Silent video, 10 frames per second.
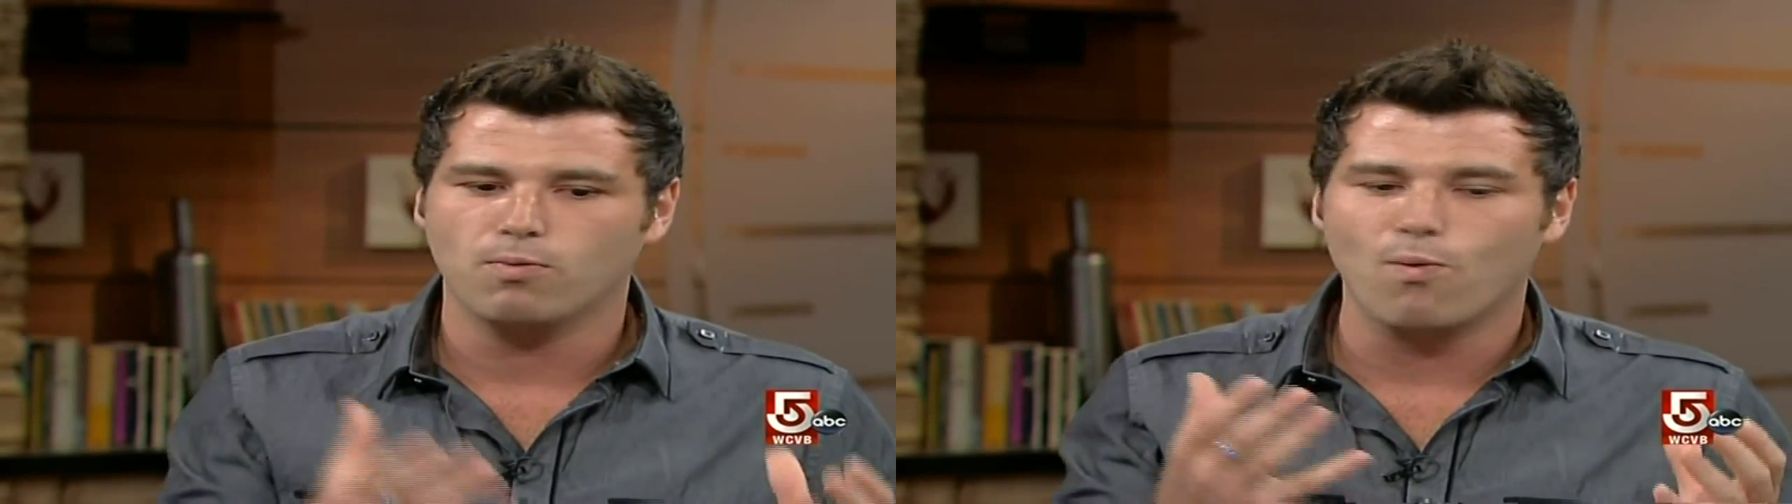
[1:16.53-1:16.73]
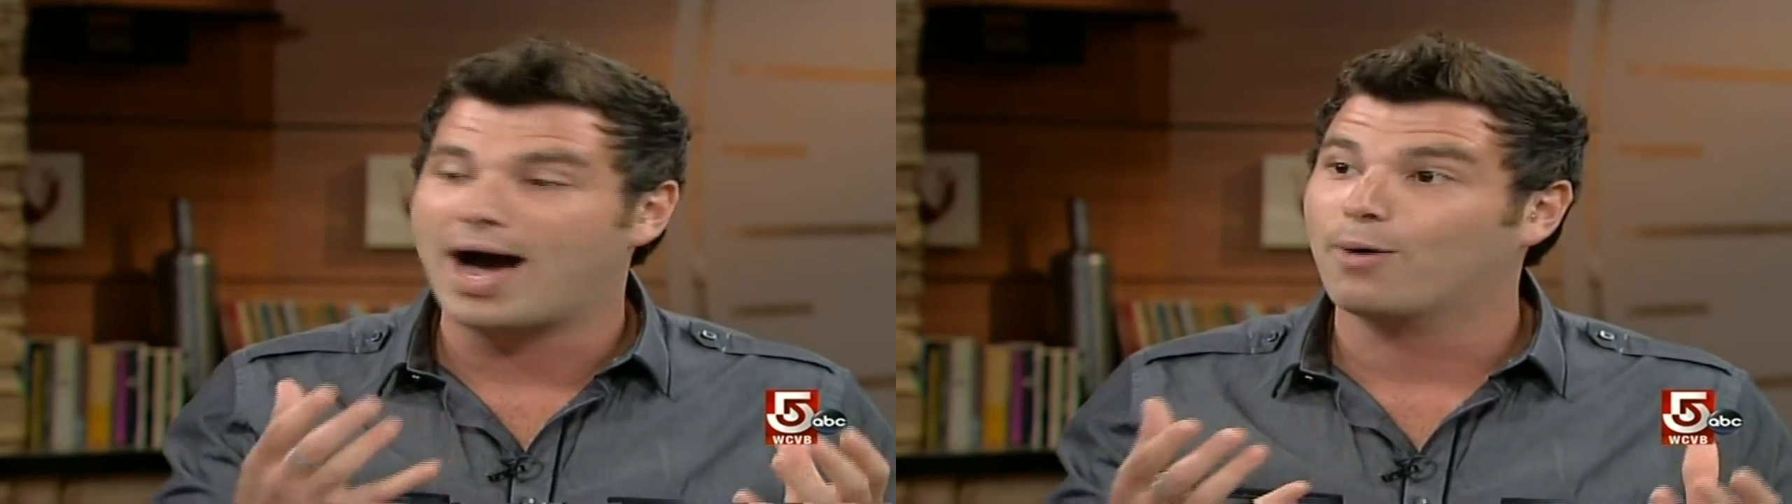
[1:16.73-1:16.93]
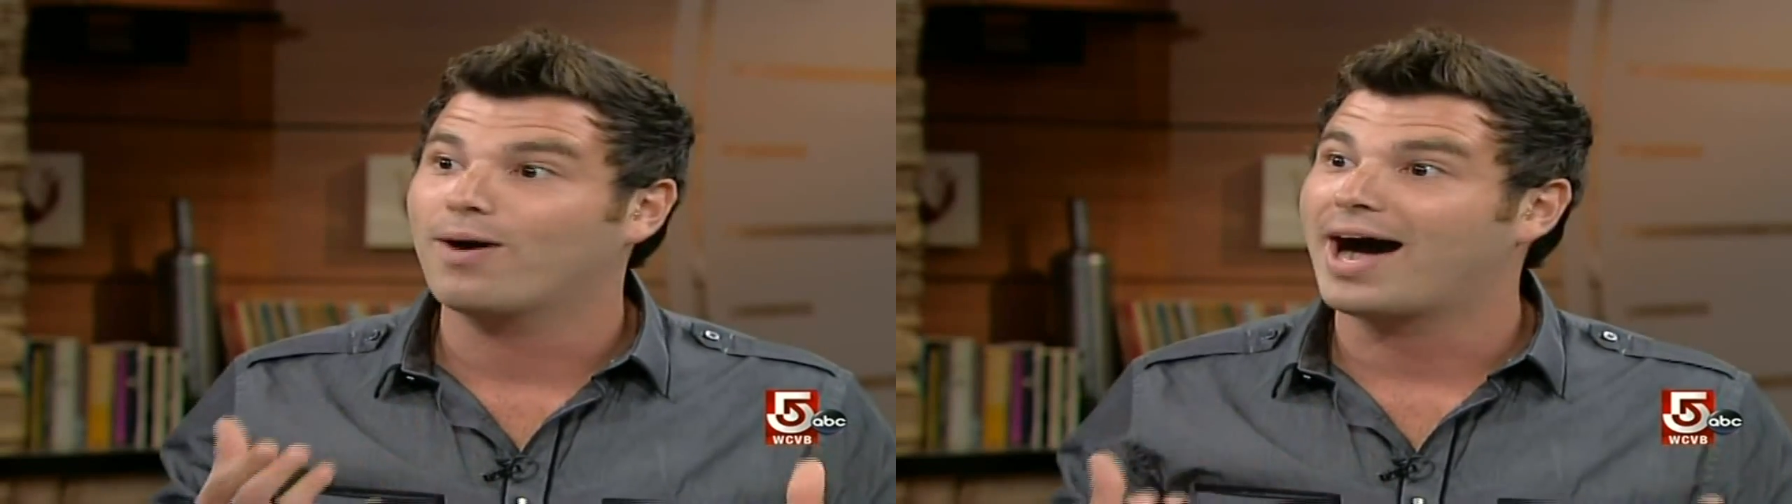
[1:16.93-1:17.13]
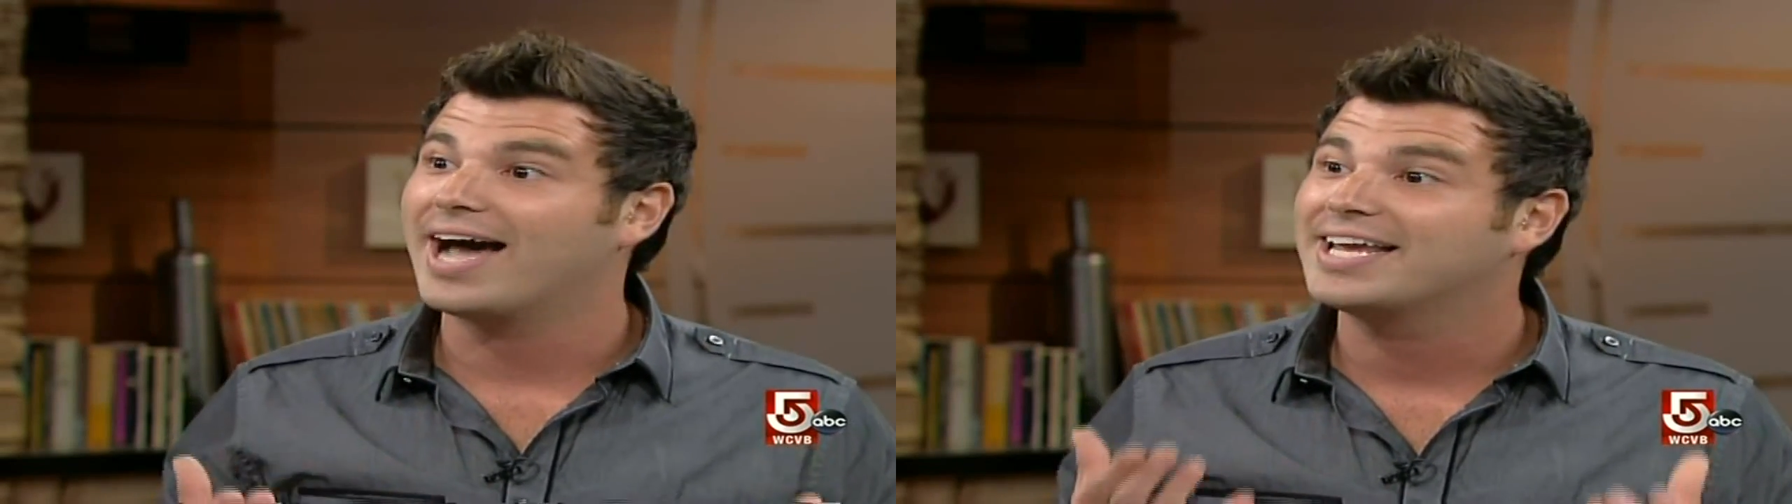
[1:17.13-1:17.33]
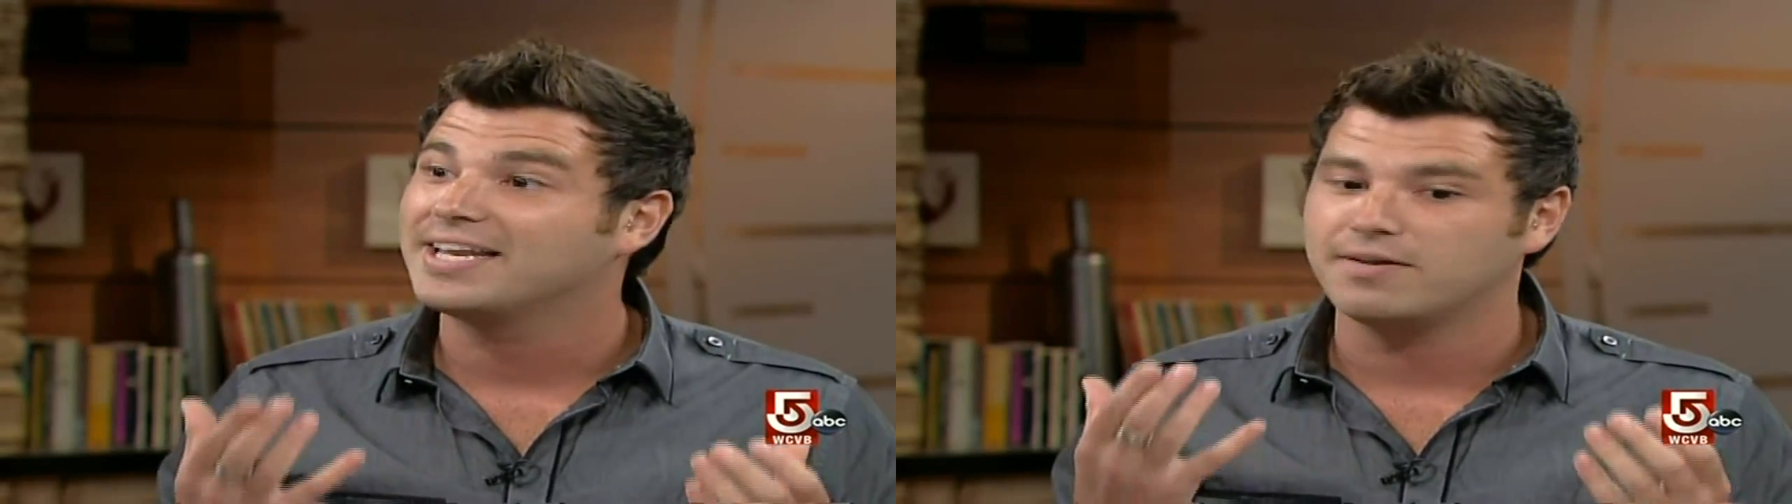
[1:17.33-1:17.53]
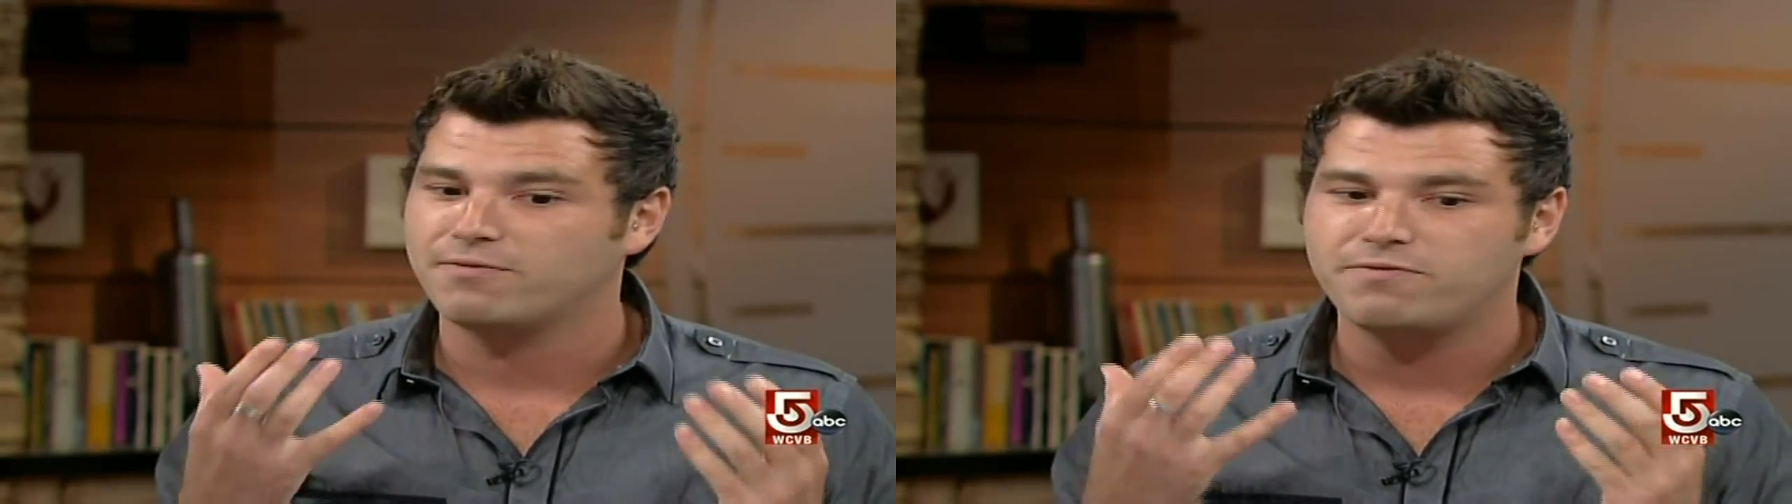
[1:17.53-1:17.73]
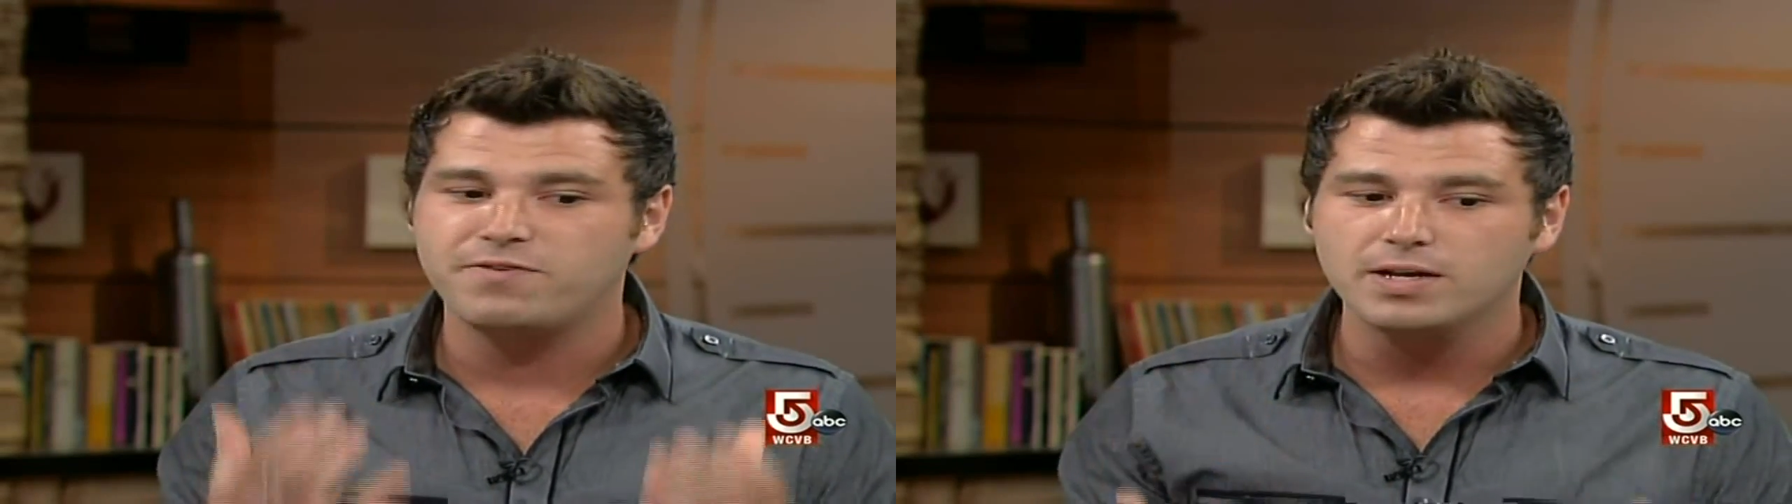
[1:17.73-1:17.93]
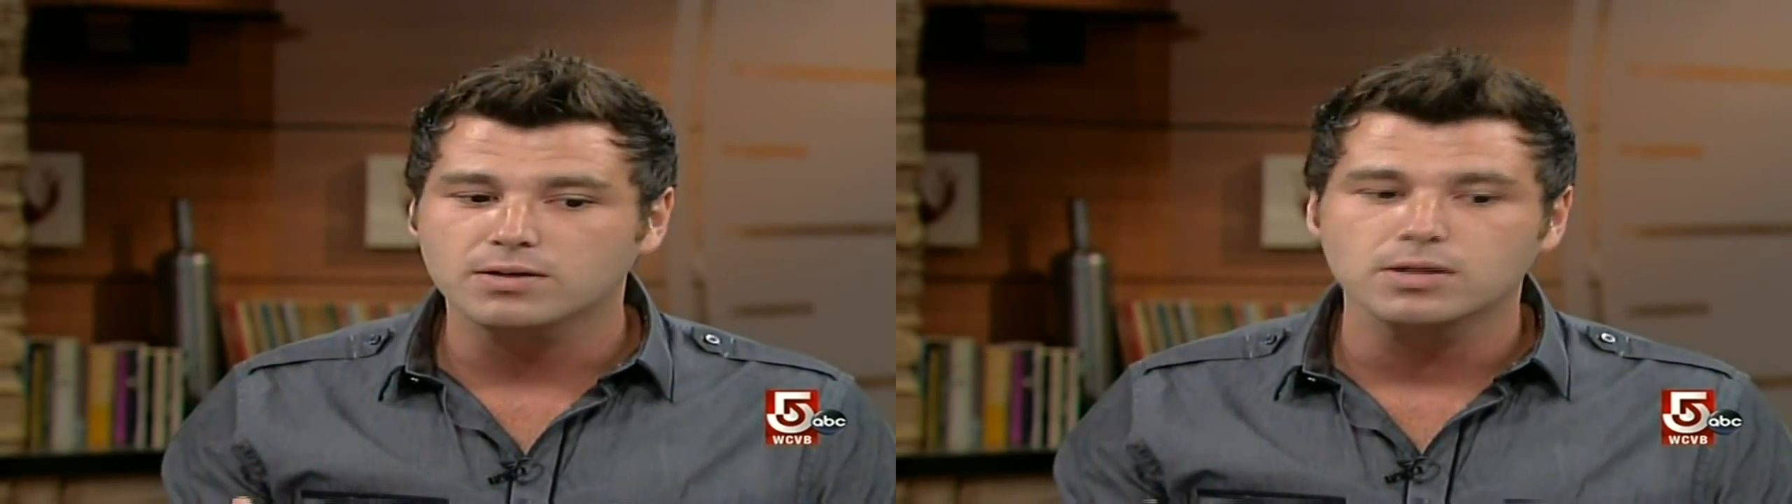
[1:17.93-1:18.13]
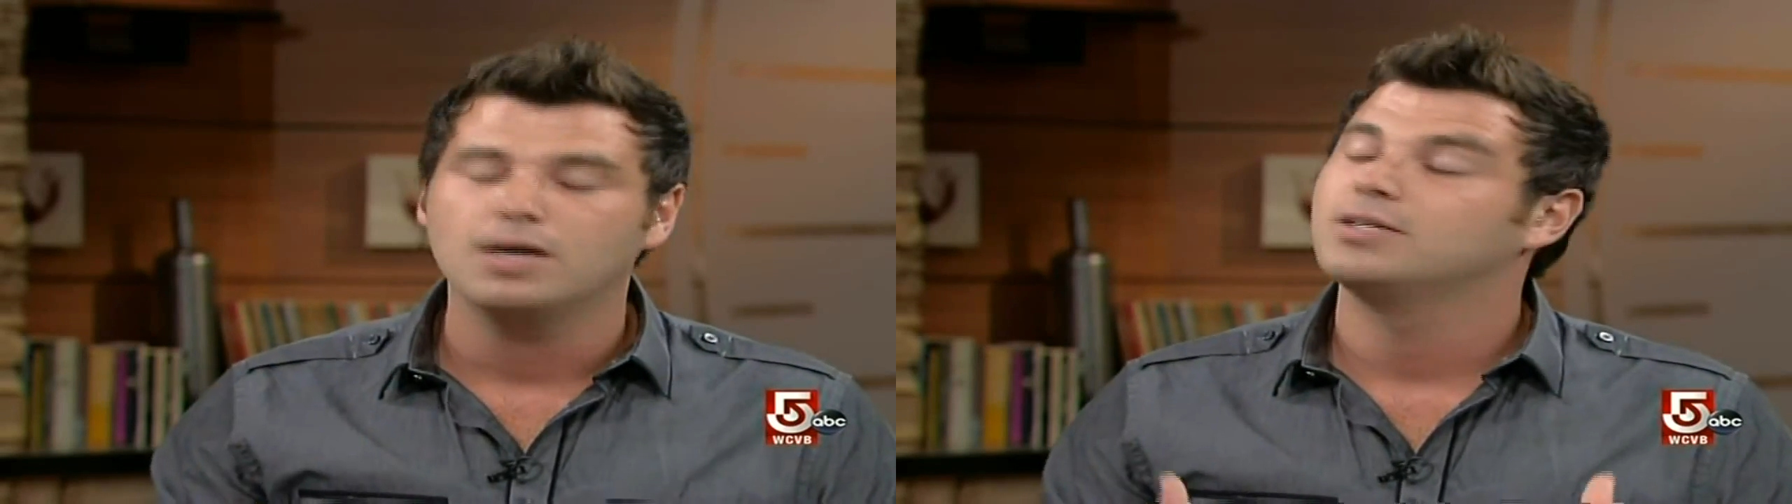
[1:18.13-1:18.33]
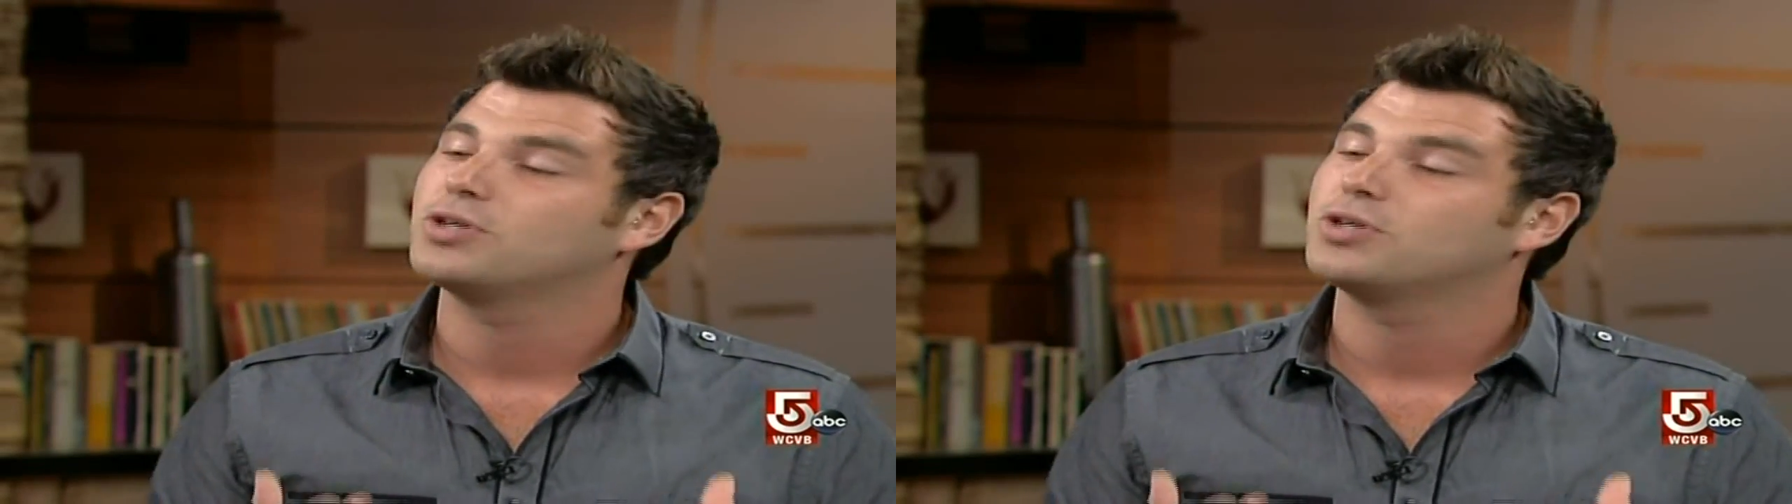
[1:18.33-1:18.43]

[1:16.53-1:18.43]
wow, I can feel